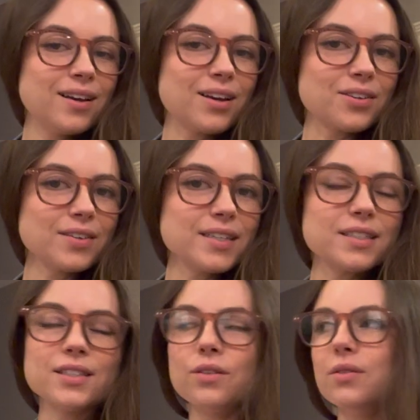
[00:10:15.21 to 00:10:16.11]

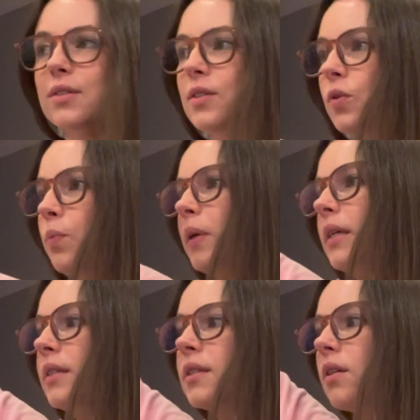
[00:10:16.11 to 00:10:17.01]
Alright, so the soup
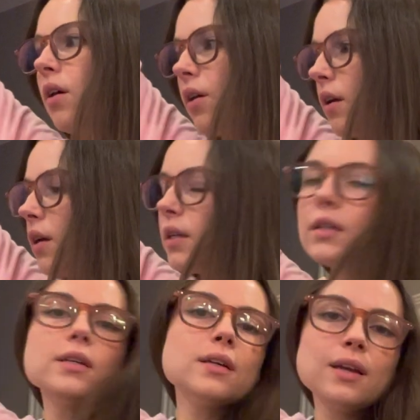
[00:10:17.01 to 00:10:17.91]
is
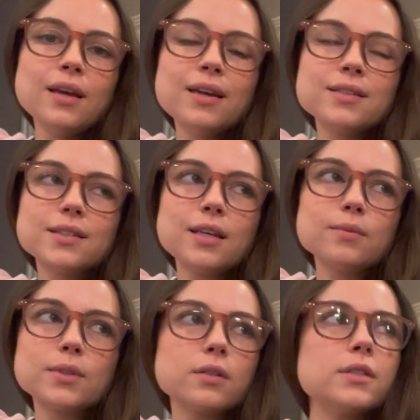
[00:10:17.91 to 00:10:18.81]
on.
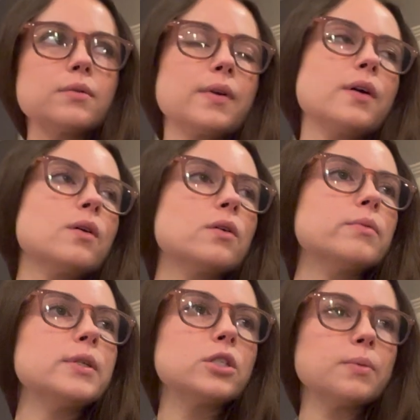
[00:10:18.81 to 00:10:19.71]
Sam's on his way home.
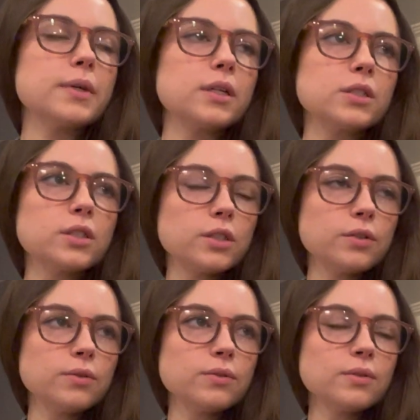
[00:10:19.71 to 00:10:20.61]
He should be here
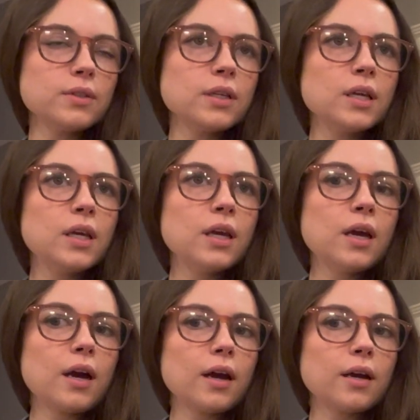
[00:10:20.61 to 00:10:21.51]
soon.
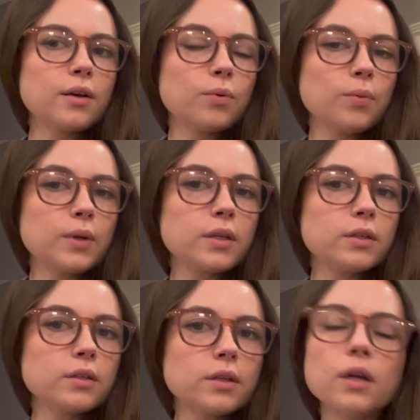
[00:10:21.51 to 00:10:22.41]
I
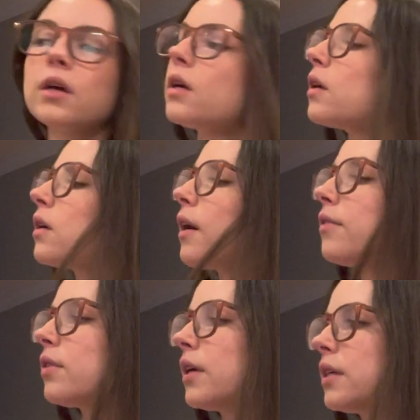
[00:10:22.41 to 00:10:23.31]
will
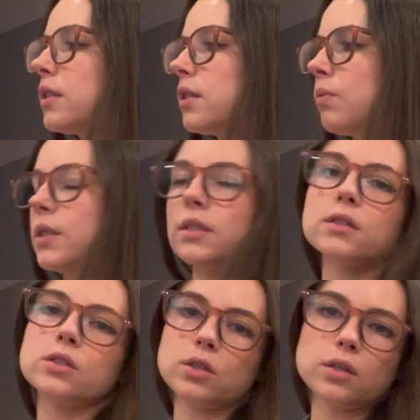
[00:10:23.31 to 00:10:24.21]
cover it once
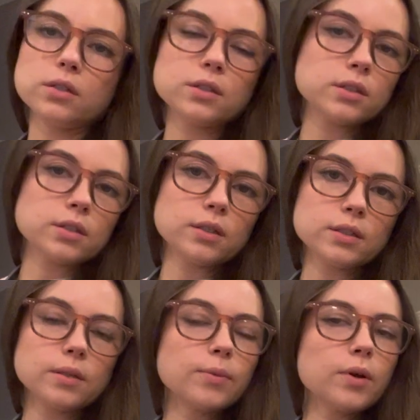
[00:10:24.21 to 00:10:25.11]
it starts
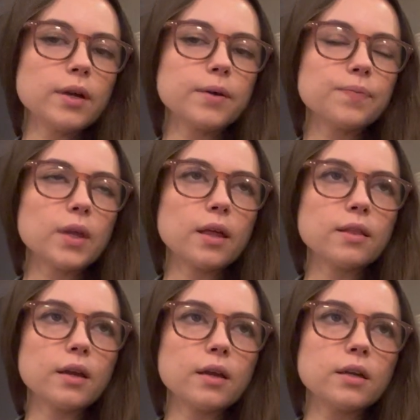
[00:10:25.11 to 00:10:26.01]
simmering
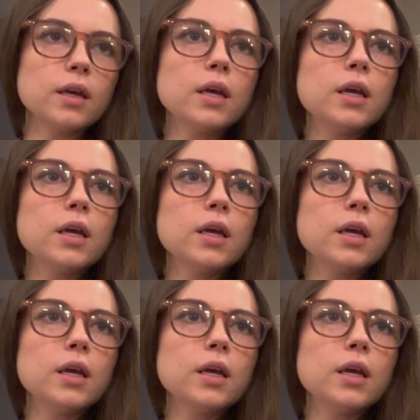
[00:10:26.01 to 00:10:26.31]
and then